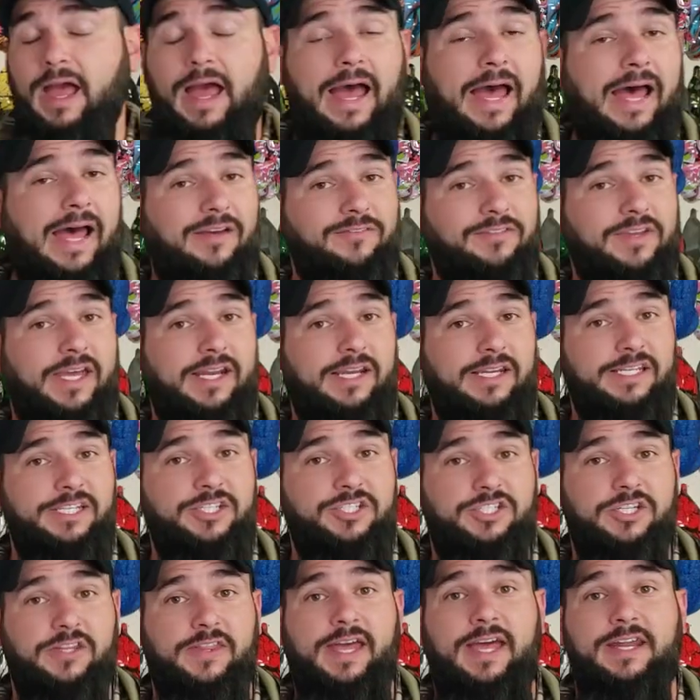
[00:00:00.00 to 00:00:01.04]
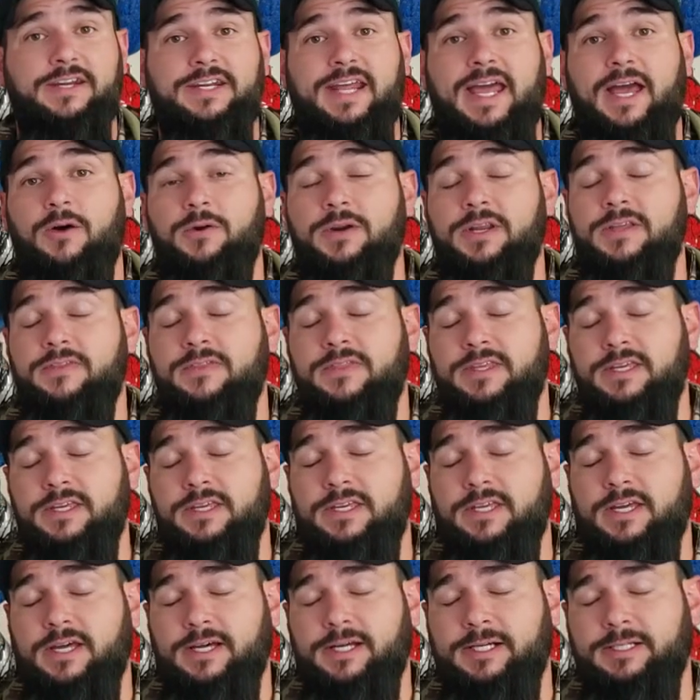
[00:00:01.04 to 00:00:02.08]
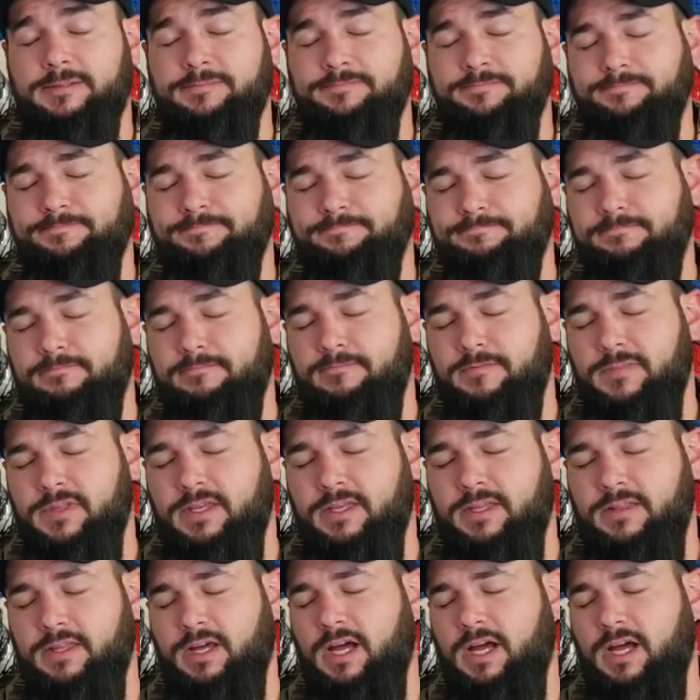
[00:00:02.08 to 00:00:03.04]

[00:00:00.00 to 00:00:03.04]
I've got links to that down in the, um, in,